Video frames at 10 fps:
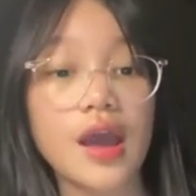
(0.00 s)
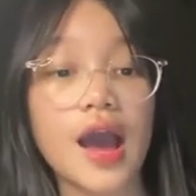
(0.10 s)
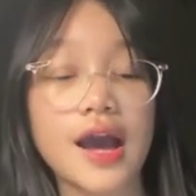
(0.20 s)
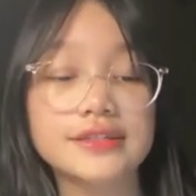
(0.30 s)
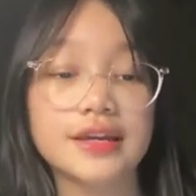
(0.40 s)

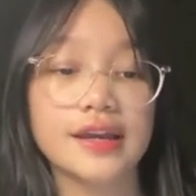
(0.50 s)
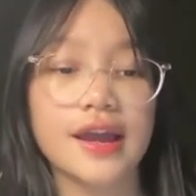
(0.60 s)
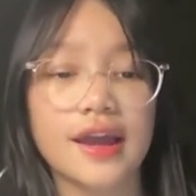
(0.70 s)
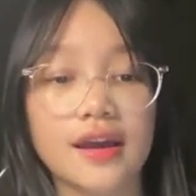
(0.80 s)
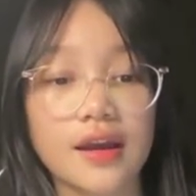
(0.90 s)
As
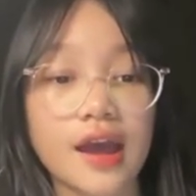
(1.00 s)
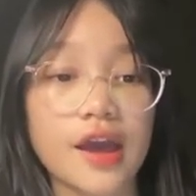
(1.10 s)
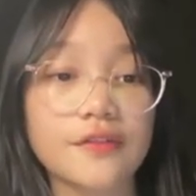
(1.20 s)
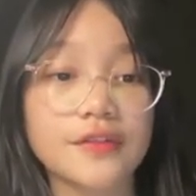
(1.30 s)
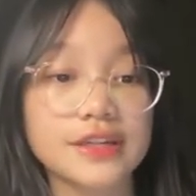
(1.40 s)
I
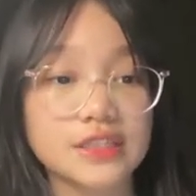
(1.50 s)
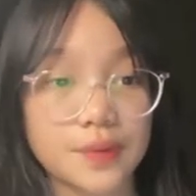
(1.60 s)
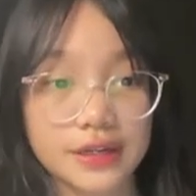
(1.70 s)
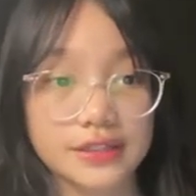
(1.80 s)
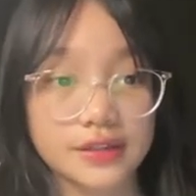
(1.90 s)
have
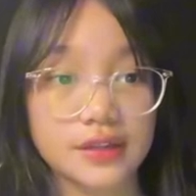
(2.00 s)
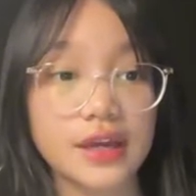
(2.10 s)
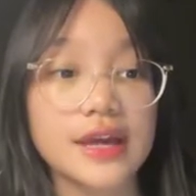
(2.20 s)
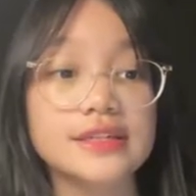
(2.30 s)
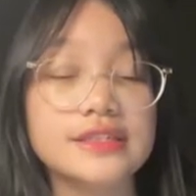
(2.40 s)
expected,
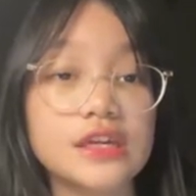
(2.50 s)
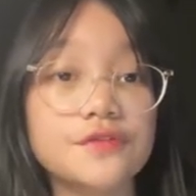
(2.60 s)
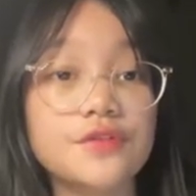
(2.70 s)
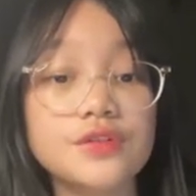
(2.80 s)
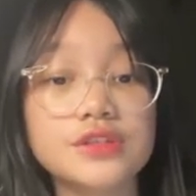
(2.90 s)

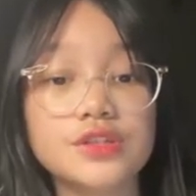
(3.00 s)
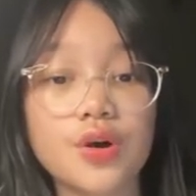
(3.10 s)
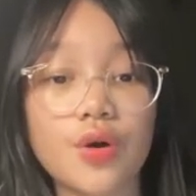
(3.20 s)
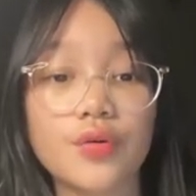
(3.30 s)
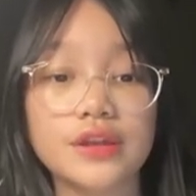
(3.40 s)
seafood
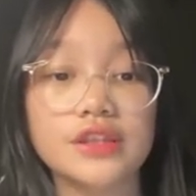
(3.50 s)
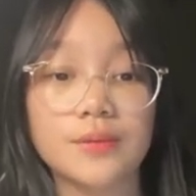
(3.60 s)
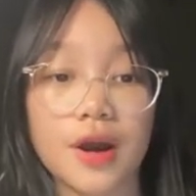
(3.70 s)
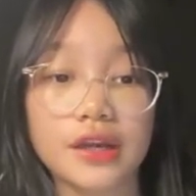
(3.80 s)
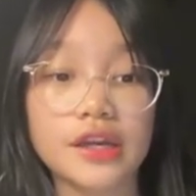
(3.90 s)
sold in the
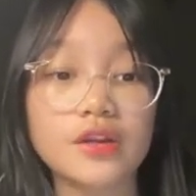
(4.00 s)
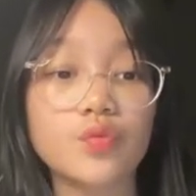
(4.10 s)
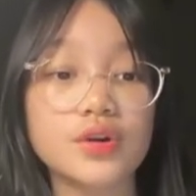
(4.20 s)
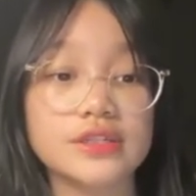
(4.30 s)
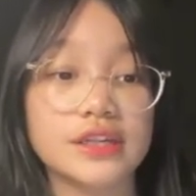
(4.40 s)
market
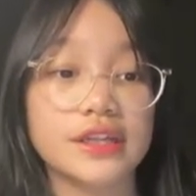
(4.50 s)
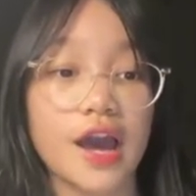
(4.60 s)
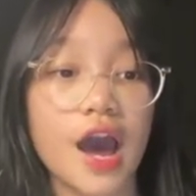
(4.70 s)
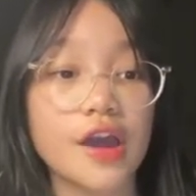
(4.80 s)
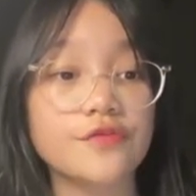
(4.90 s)
was in
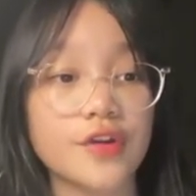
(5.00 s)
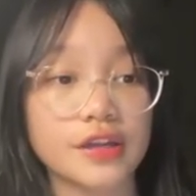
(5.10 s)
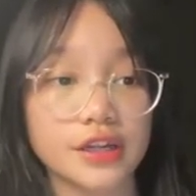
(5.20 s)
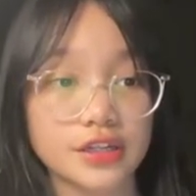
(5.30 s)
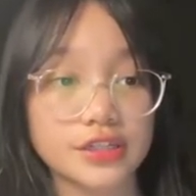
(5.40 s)
high
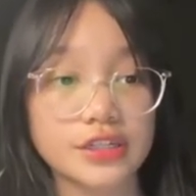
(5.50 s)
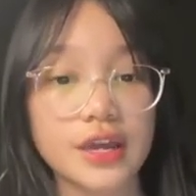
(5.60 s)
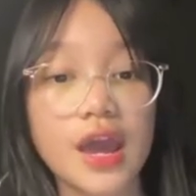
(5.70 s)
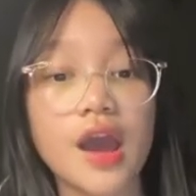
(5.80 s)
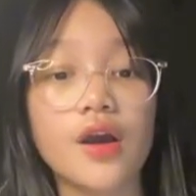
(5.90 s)
fresh.
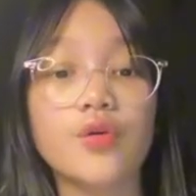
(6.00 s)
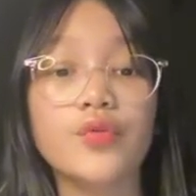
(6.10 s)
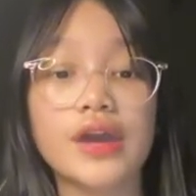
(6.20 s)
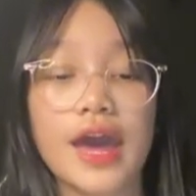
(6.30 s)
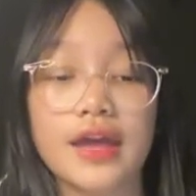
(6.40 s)

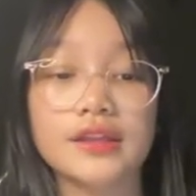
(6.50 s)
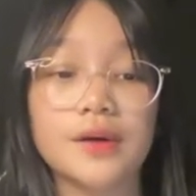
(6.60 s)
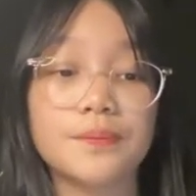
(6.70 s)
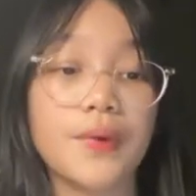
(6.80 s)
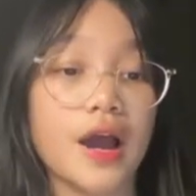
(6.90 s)
We end
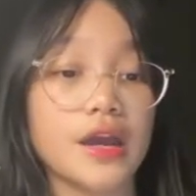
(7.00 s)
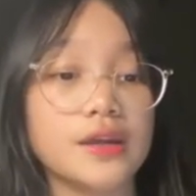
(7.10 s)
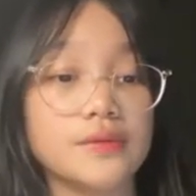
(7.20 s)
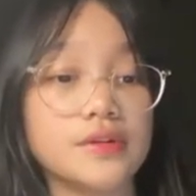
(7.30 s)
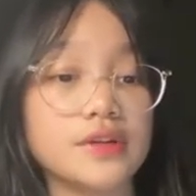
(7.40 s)
up
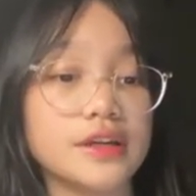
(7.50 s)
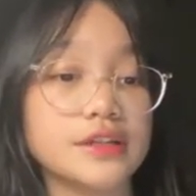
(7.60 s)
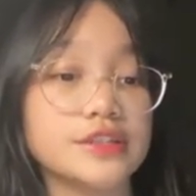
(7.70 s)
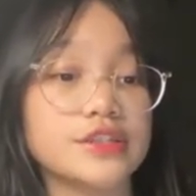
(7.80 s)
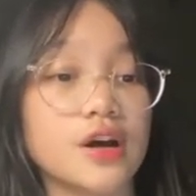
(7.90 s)

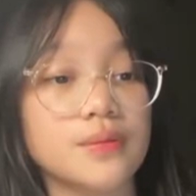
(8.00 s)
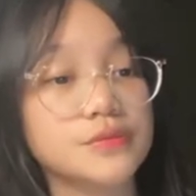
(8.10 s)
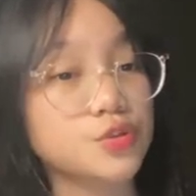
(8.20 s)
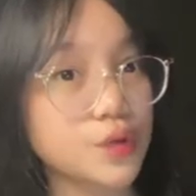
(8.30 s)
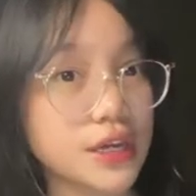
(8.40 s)
buying some
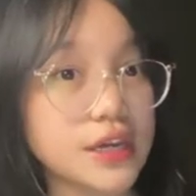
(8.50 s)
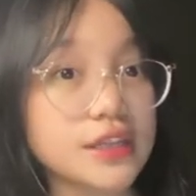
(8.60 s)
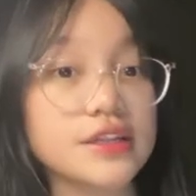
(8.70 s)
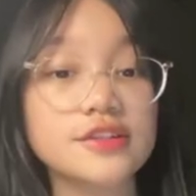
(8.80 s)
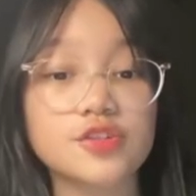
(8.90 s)

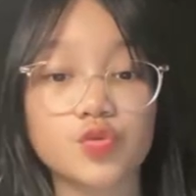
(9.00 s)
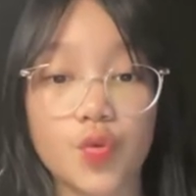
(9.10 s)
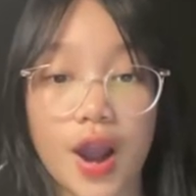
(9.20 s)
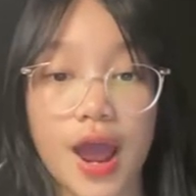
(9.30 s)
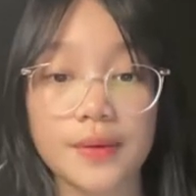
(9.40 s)
squid,
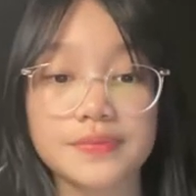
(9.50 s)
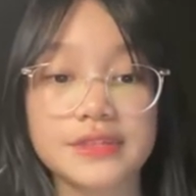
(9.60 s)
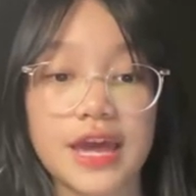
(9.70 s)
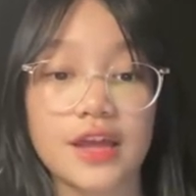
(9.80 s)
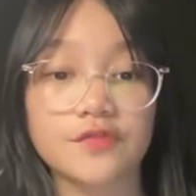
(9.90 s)
scraps,
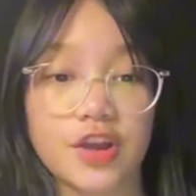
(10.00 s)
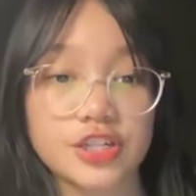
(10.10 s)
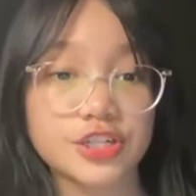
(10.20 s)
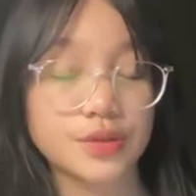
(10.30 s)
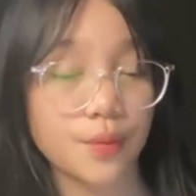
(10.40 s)
and
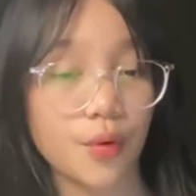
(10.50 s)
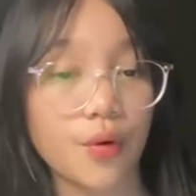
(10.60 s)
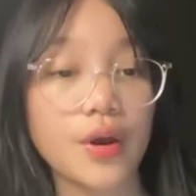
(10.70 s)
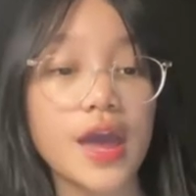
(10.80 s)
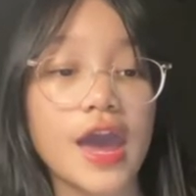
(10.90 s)

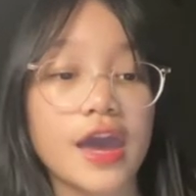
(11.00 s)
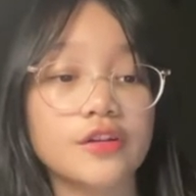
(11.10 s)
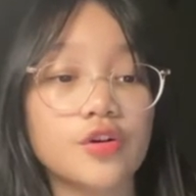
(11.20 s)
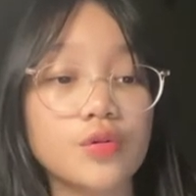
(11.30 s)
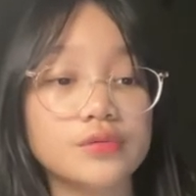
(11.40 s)
vegetable,
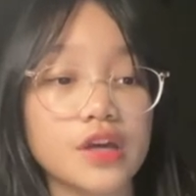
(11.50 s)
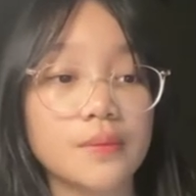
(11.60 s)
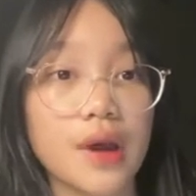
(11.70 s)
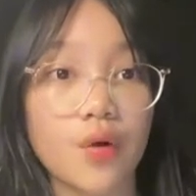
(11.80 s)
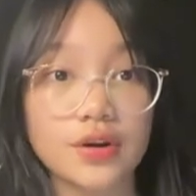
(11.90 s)
and cook
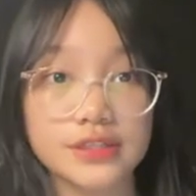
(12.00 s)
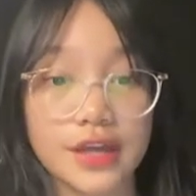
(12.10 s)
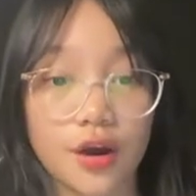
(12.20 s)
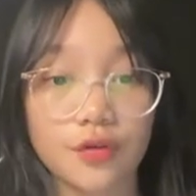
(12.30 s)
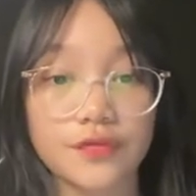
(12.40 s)
them
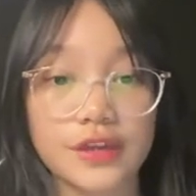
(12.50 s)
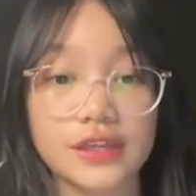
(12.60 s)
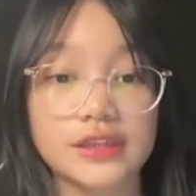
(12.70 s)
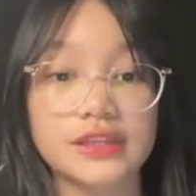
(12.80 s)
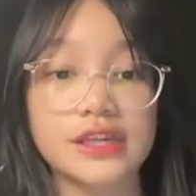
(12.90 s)
ourselves
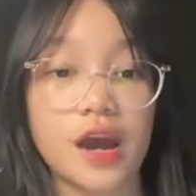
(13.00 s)
in the